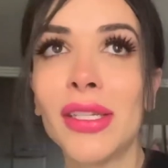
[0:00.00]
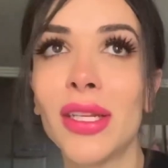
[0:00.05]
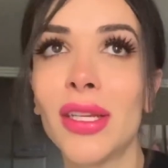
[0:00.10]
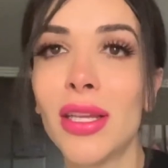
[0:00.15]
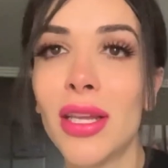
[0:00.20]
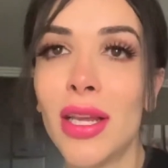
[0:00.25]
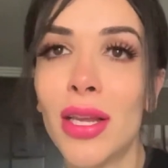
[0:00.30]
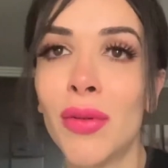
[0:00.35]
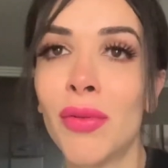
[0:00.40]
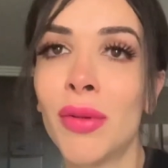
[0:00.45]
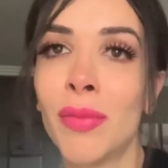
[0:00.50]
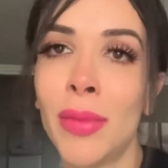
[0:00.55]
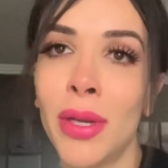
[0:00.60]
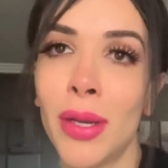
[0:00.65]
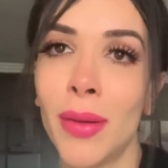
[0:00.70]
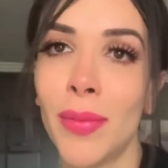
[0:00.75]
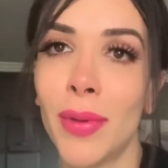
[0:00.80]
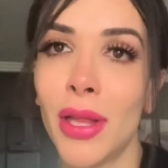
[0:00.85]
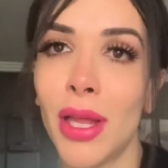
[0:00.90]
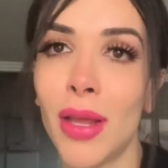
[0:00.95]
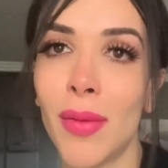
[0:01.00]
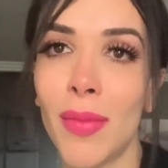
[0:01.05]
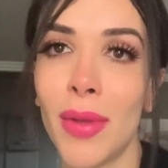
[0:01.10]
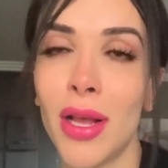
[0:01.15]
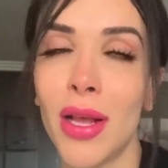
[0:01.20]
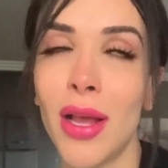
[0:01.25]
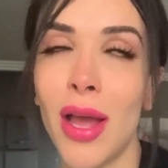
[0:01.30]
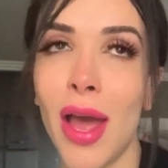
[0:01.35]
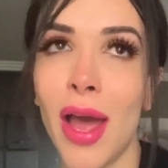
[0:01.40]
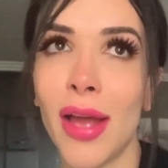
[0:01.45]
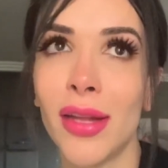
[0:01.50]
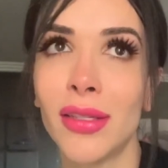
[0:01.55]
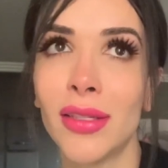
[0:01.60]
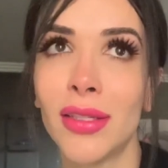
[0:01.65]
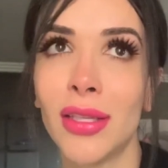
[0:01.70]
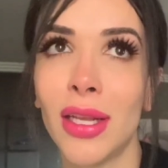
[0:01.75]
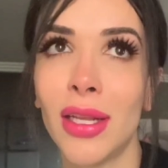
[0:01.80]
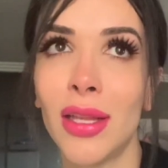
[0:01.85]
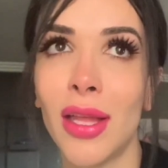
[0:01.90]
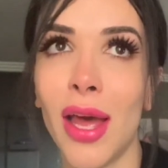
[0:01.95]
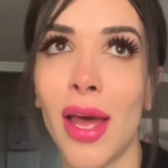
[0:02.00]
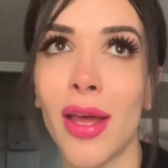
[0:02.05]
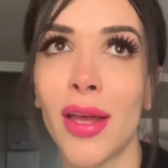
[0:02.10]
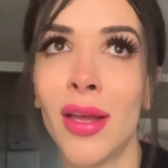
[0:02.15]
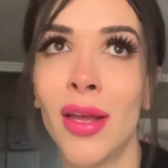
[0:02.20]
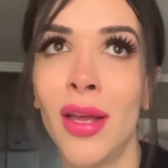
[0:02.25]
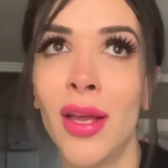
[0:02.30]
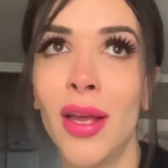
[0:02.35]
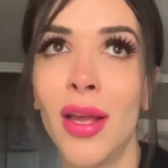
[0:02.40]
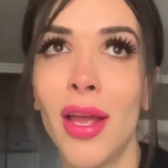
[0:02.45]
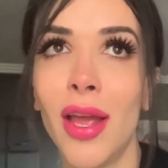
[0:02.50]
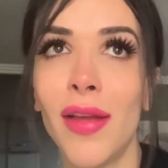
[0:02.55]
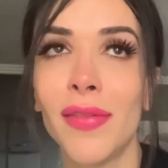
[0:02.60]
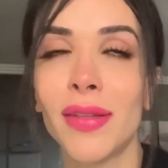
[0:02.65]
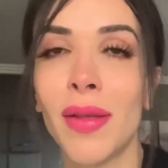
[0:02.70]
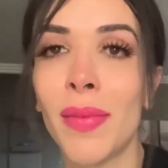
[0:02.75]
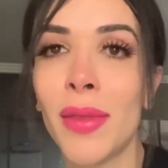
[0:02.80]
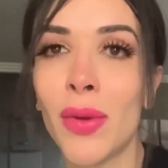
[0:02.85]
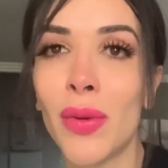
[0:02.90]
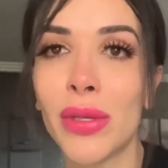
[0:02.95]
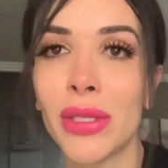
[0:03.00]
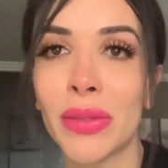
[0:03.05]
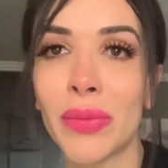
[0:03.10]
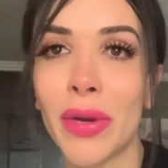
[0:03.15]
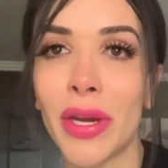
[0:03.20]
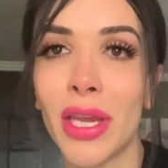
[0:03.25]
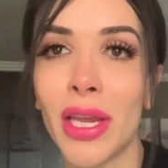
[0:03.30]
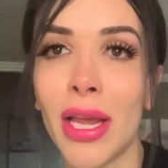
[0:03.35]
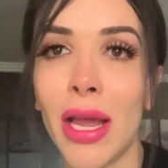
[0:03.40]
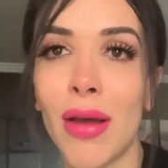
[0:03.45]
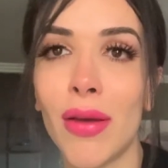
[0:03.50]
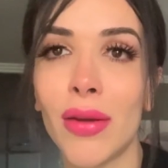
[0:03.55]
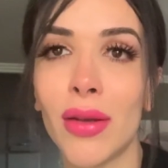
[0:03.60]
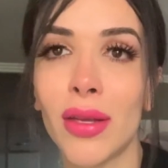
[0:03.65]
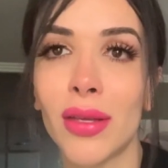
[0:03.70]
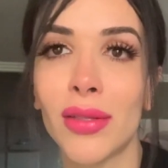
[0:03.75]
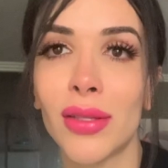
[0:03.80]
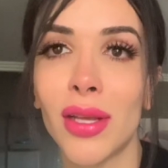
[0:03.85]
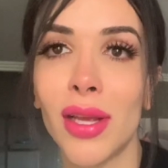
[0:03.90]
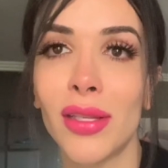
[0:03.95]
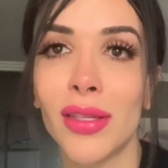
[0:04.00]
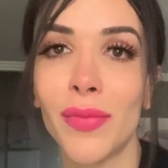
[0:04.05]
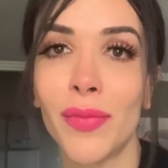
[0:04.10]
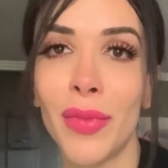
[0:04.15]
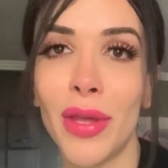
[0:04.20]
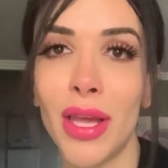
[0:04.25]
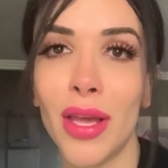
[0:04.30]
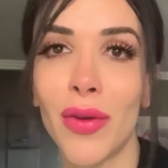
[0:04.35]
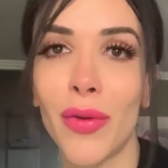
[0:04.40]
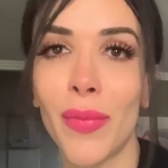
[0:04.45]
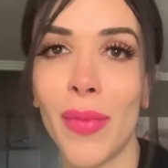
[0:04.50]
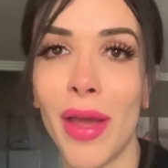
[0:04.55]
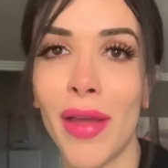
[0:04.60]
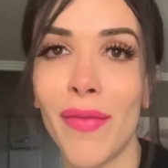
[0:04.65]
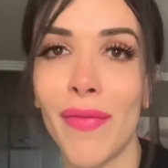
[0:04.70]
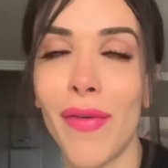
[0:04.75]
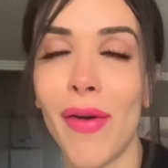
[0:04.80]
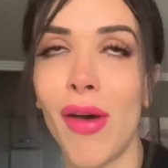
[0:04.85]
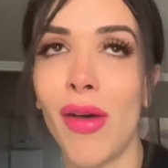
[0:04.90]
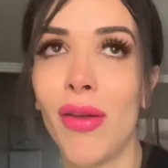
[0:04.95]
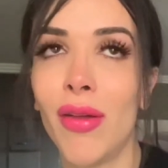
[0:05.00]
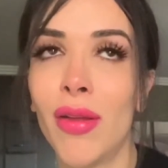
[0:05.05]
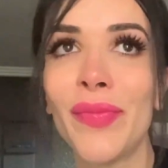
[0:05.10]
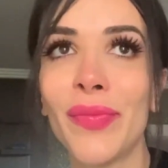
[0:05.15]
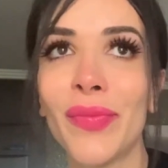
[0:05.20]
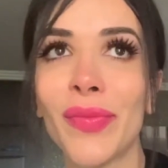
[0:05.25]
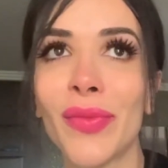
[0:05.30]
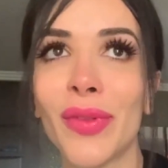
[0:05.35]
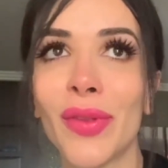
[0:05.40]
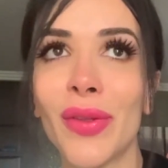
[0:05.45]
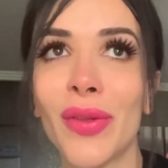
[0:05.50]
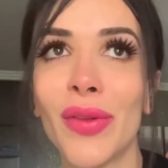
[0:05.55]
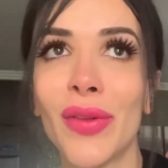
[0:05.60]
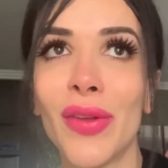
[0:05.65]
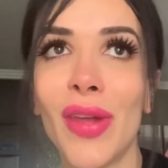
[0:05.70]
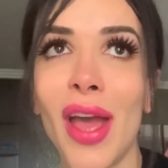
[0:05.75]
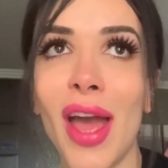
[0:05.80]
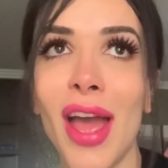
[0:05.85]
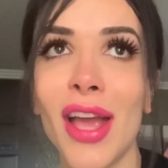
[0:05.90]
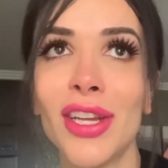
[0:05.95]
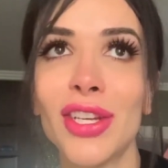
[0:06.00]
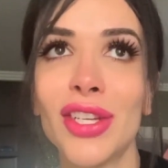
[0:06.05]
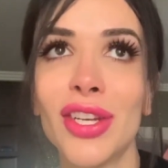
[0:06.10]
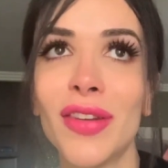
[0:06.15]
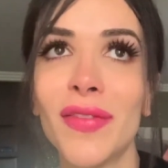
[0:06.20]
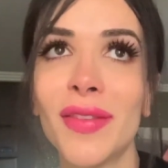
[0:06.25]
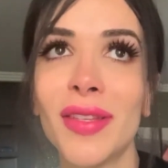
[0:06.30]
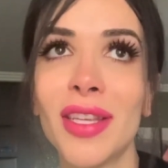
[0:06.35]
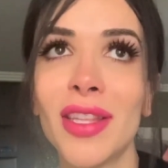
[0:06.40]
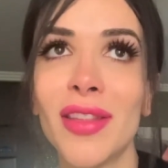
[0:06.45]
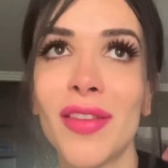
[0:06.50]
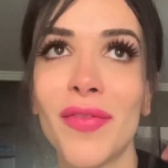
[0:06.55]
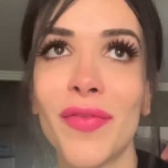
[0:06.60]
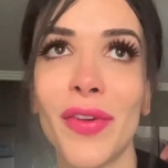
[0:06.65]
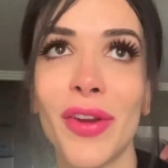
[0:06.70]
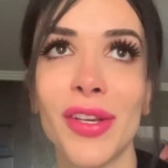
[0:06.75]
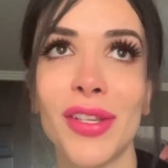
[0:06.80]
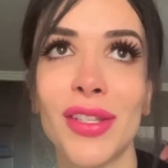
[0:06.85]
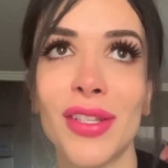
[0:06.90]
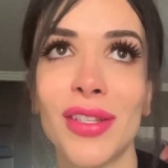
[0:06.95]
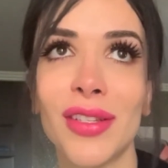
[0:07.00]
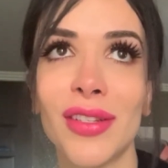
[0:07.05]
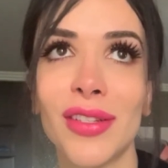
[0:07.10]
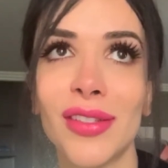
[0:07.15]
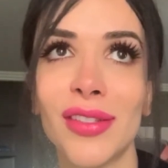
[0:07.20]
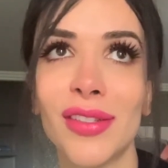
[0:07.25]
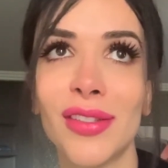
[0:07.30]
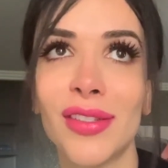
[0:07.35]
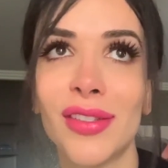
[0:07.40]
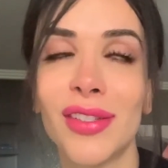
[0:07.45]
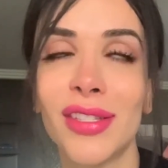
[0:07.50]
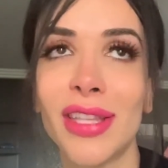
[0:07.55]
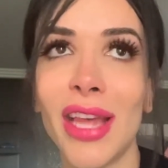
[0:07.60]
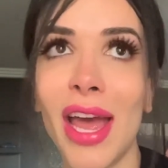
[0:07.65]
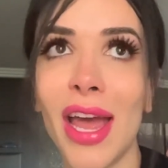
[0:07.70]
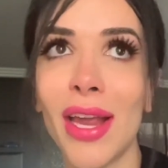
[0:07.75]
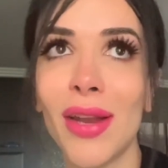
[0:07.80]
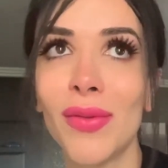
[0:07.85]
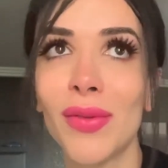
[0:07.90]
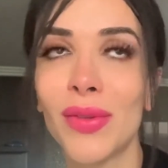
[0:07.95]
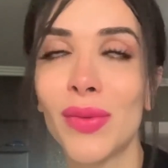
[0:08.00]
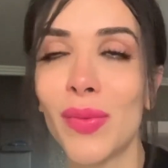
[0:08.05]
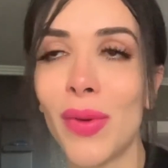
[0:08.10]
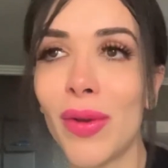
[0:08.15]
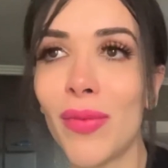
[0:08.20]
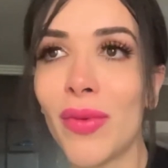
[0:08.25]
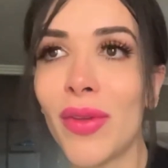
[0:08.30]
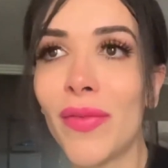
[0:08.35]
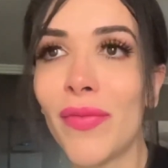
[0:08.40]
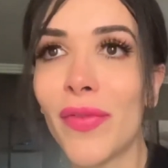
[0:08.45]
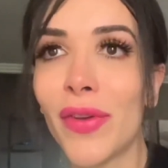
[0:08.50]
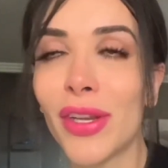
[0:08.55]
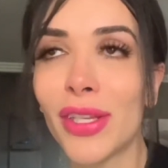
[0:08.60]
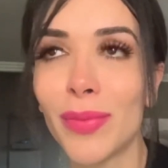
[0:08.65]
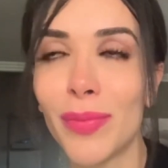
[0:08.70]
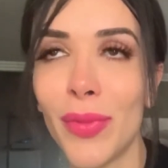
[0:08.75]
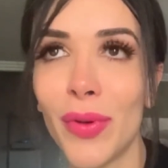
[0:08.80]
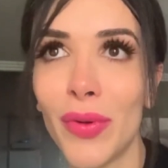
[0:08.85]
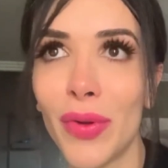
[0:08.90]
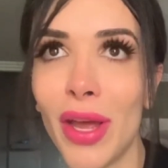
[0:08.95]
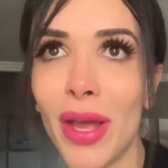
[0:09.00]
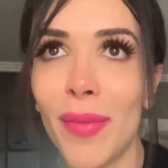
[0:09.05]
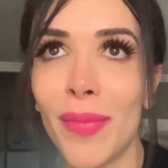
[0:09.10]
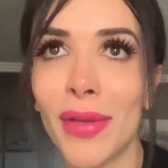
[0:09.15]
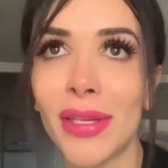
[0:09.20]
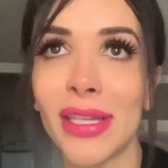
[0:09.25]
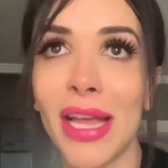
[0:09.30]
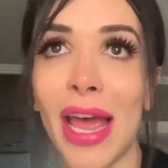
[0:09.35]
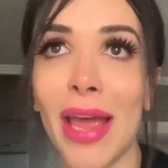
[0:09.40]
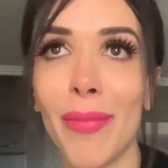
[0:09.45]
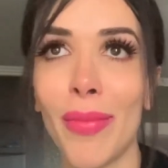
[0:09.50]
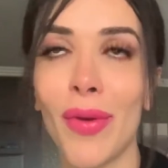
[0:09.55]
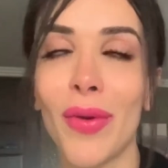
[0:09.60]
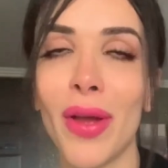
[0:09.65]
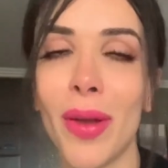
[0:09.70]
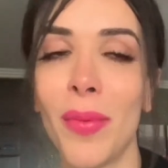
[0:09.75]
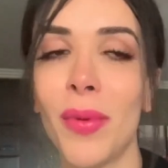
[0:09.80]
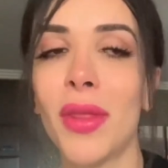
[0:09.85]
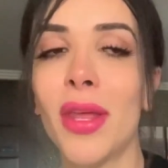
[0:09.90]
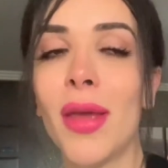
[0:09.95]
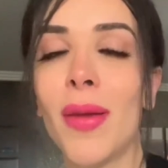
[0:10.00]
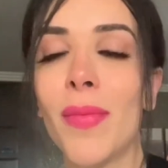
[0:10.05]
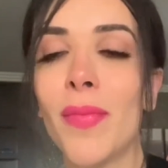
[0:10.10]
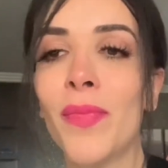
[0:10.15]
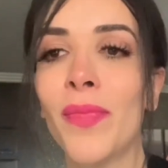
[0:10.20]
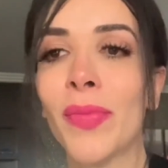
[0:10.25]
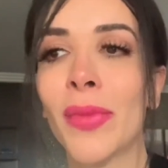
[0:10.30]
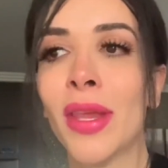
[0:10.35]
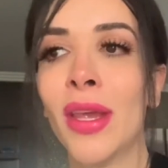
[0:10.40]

he would manipulate me and say that if something wasn't working out, it was because of me or my fault. I should have seen the first sign was when we first broke up, because I broke up with him.